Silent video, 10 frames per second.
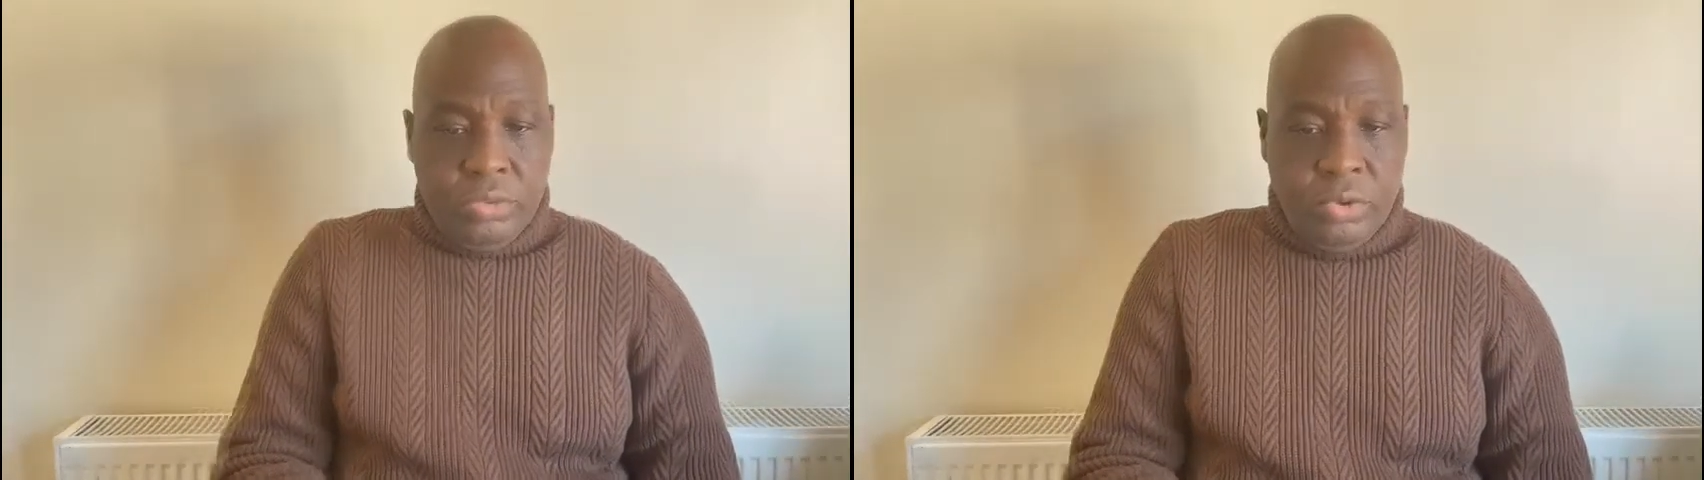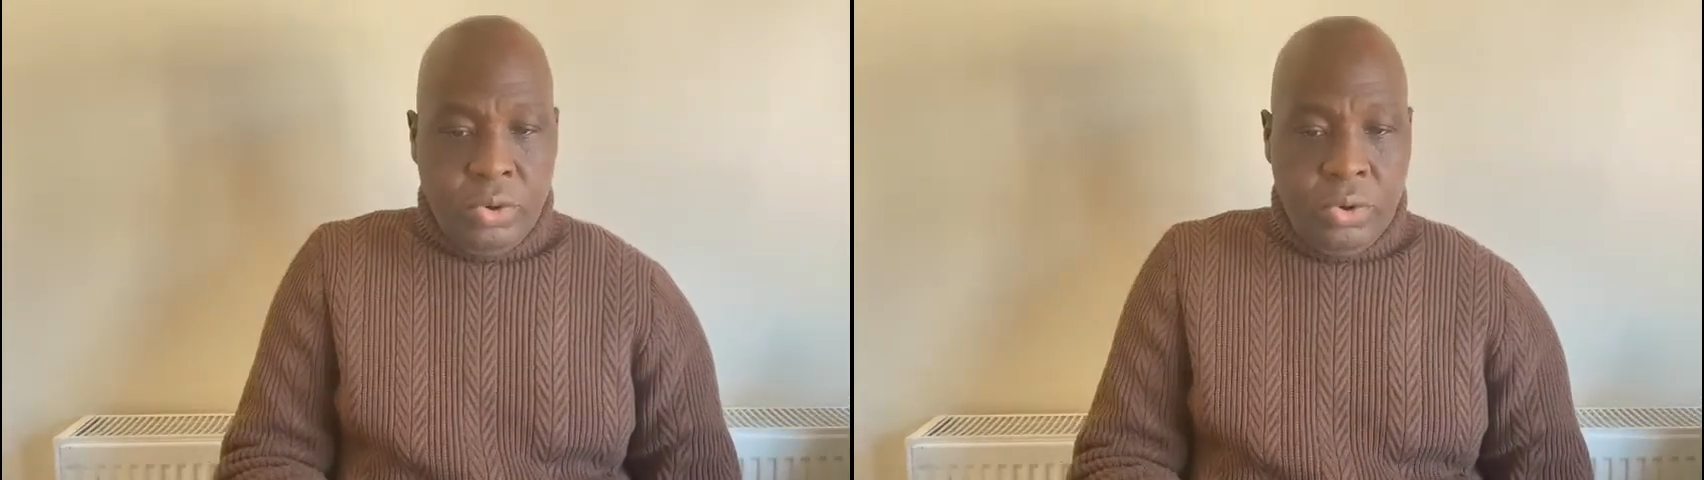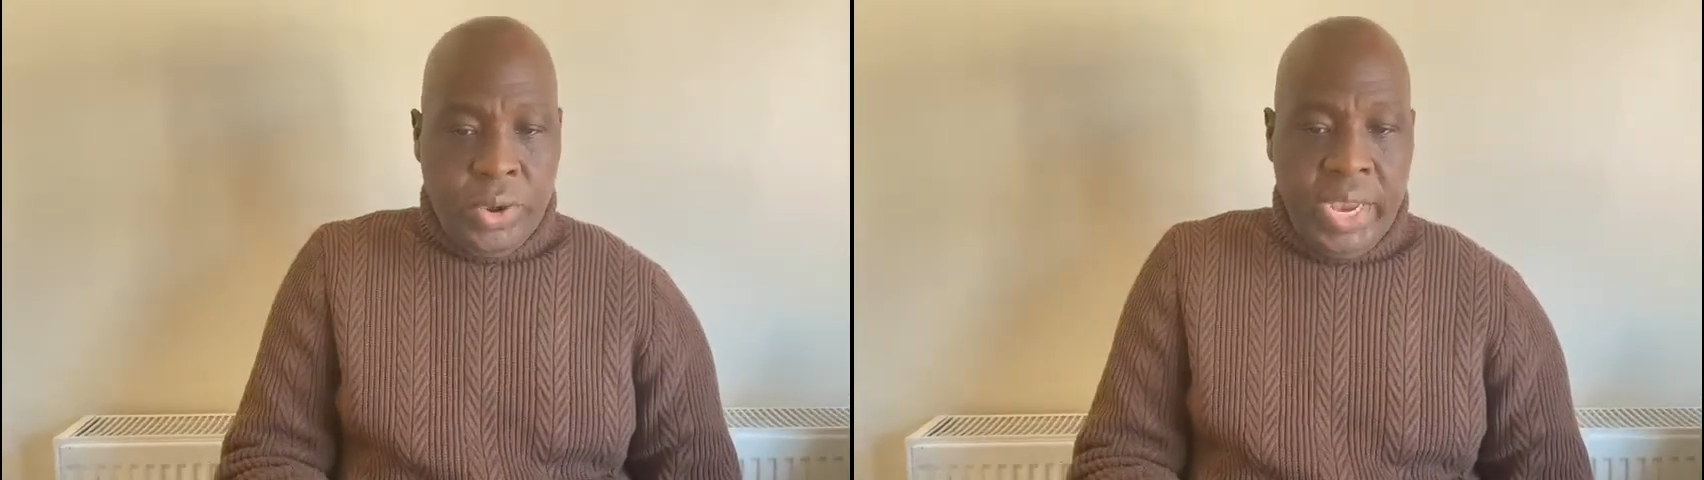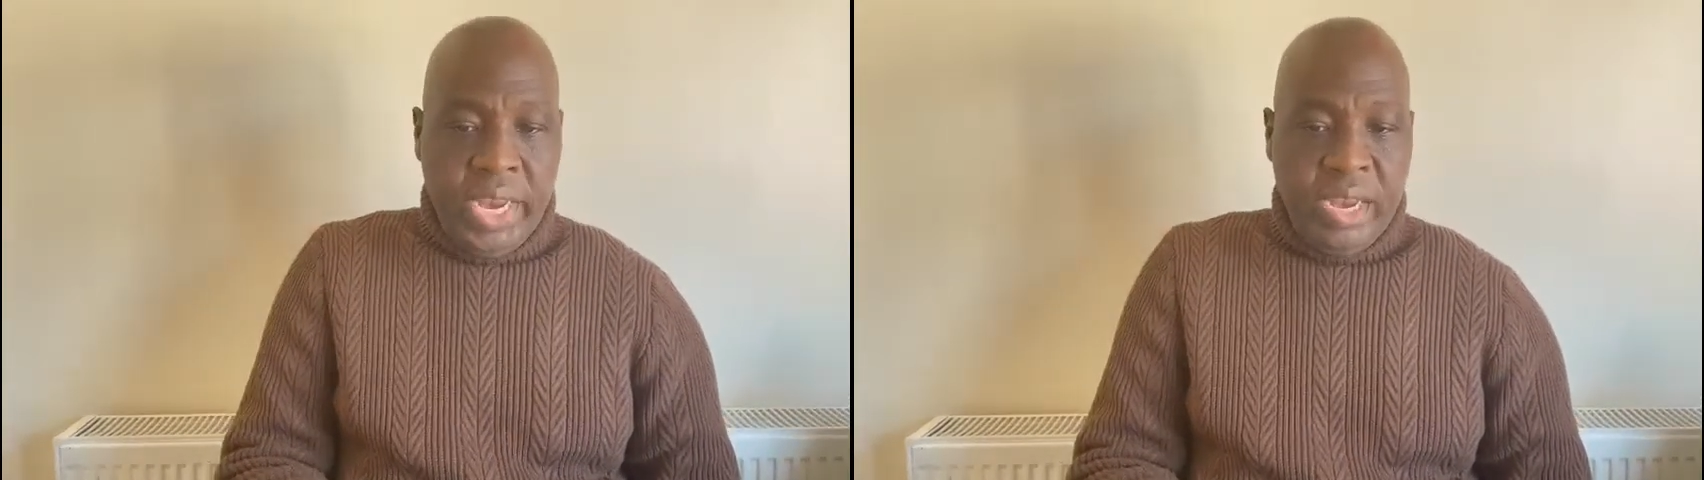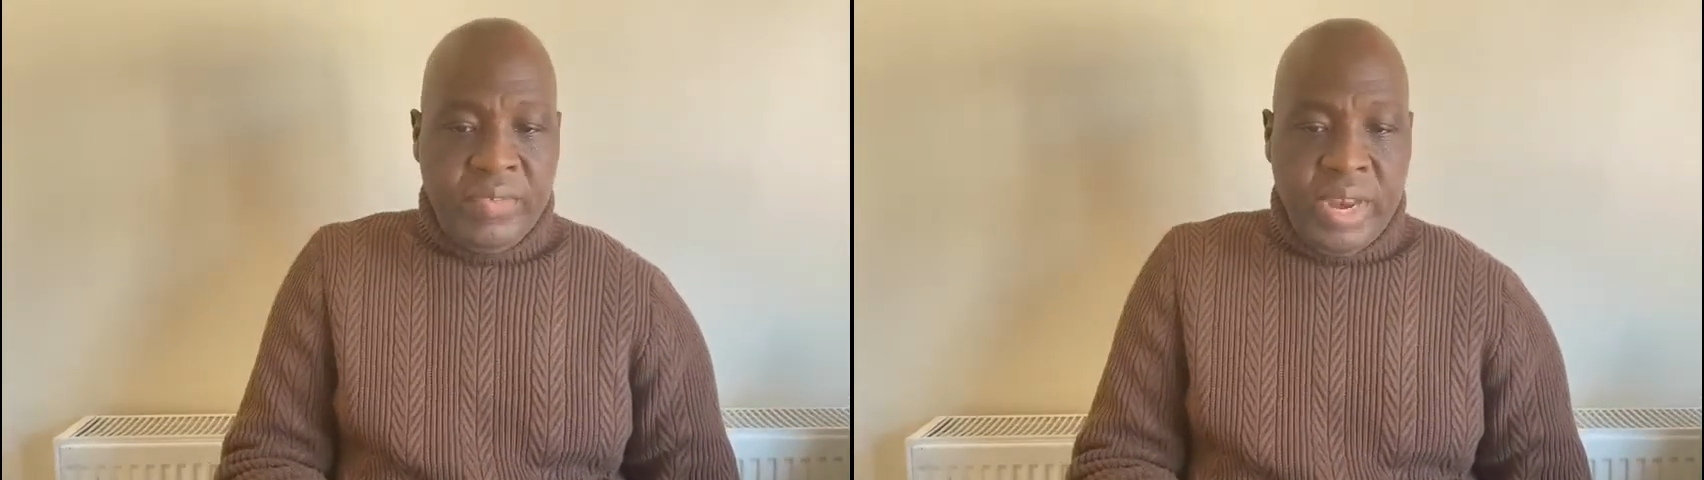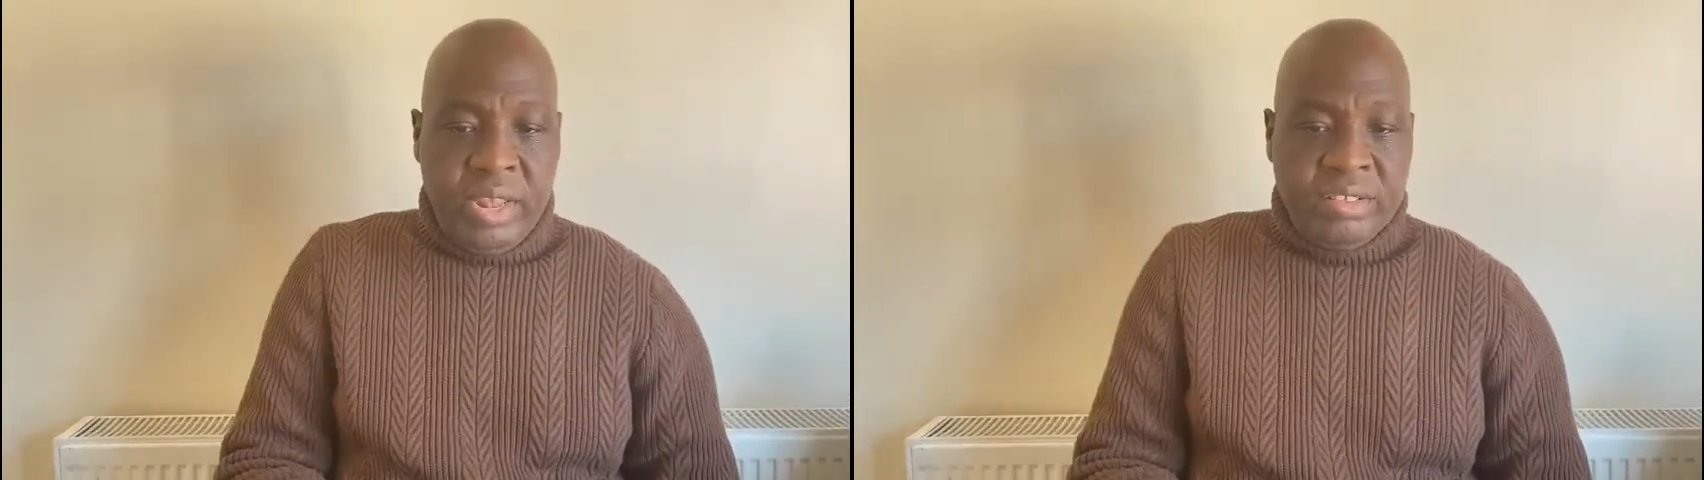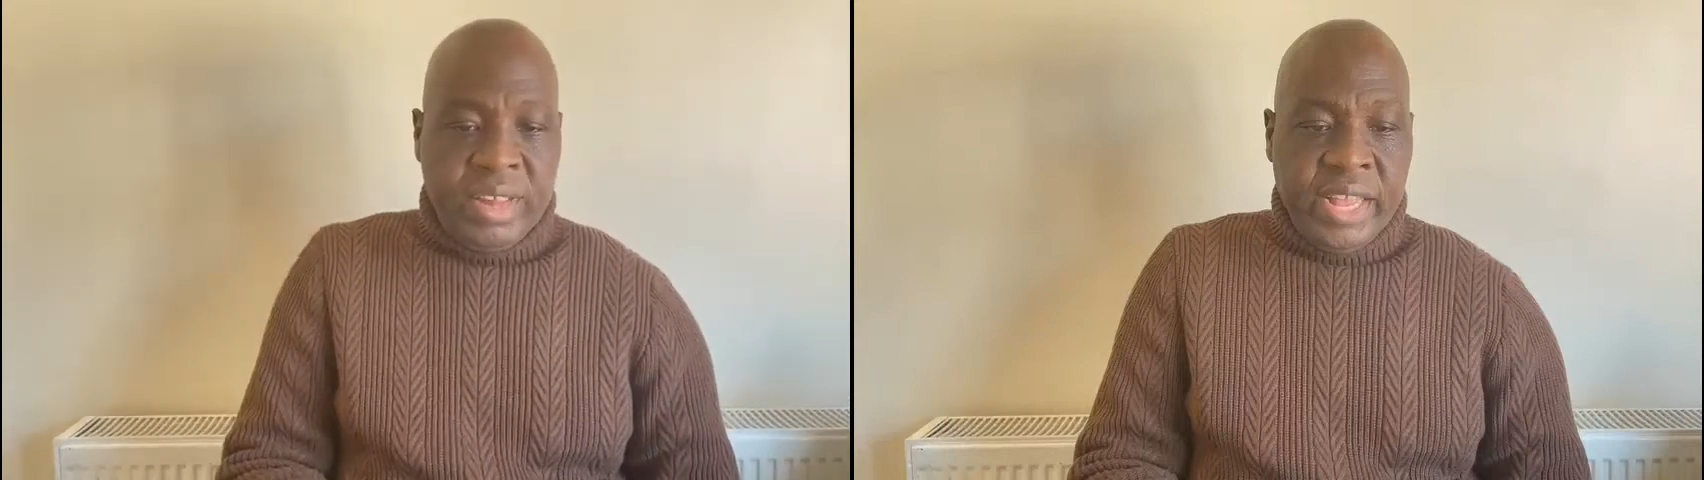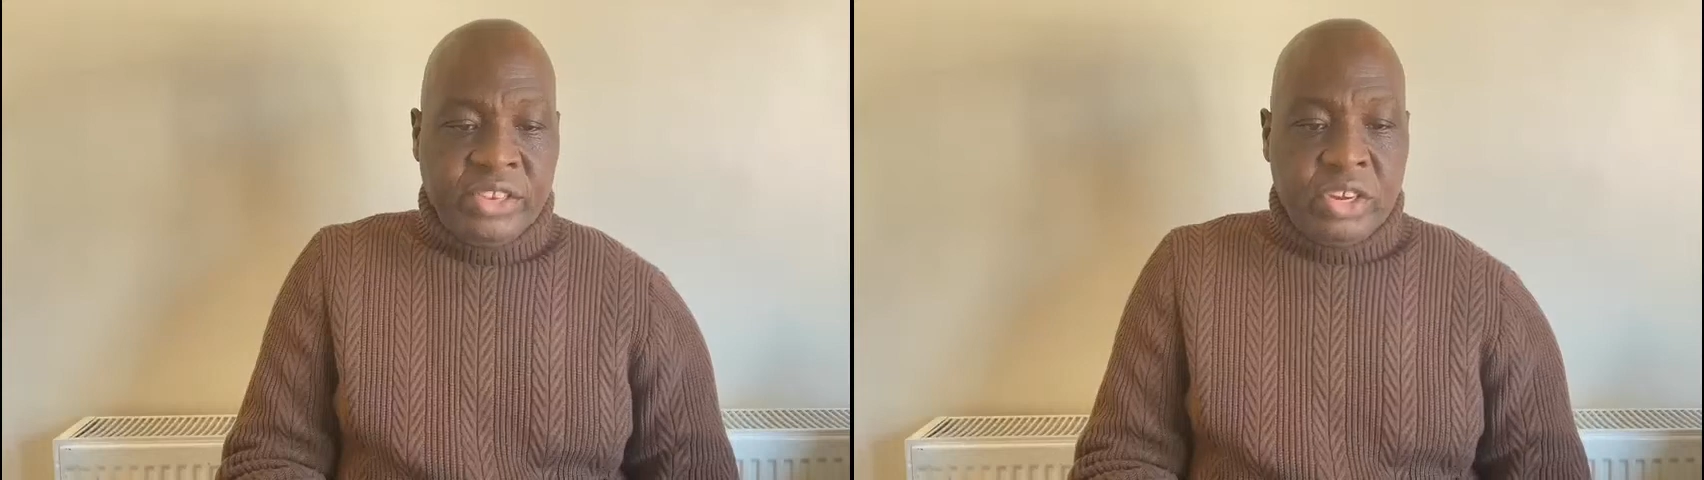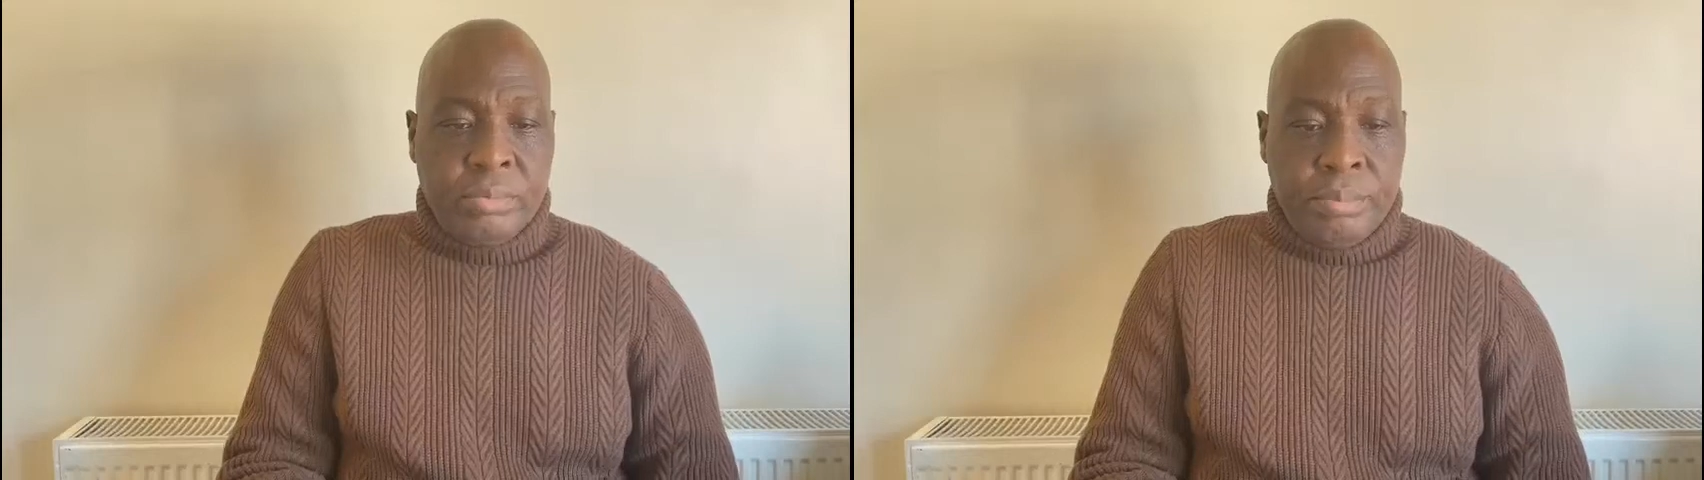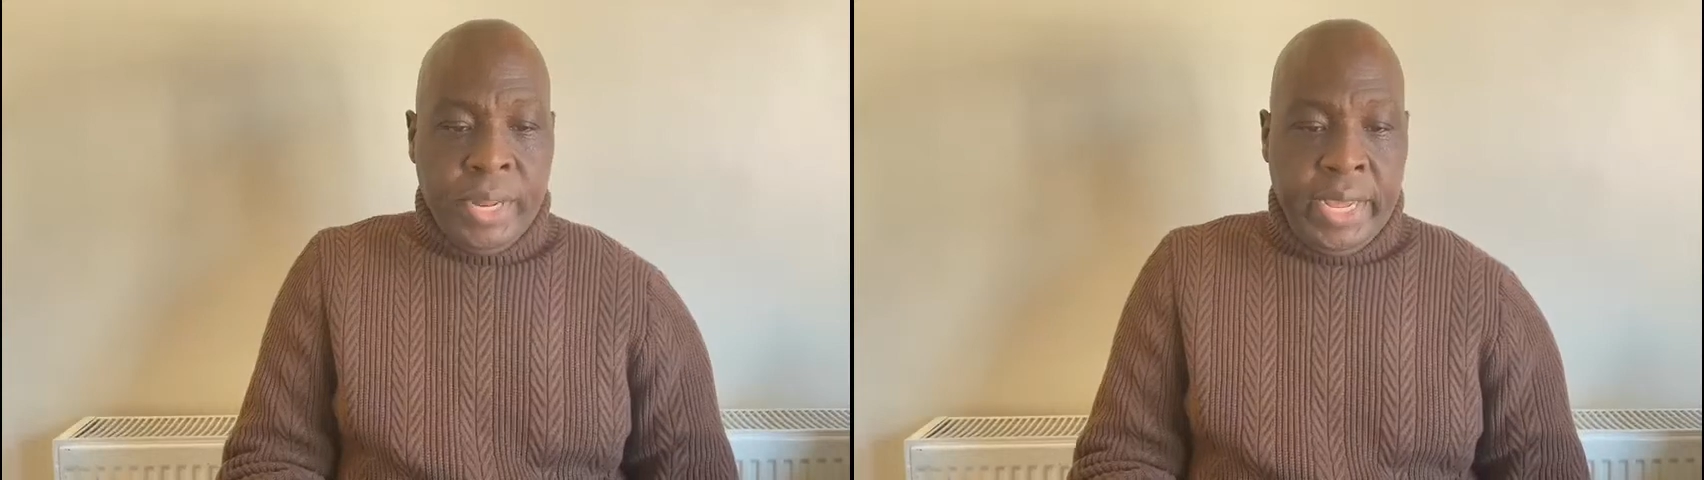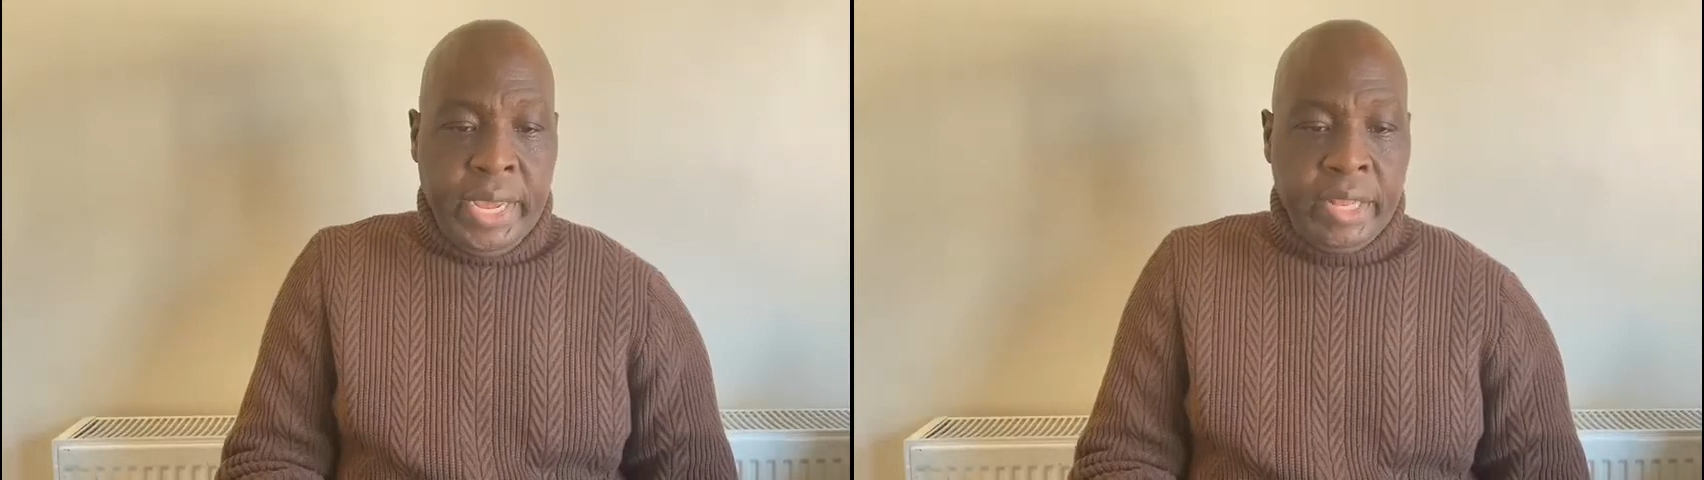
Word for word: So he divided his large company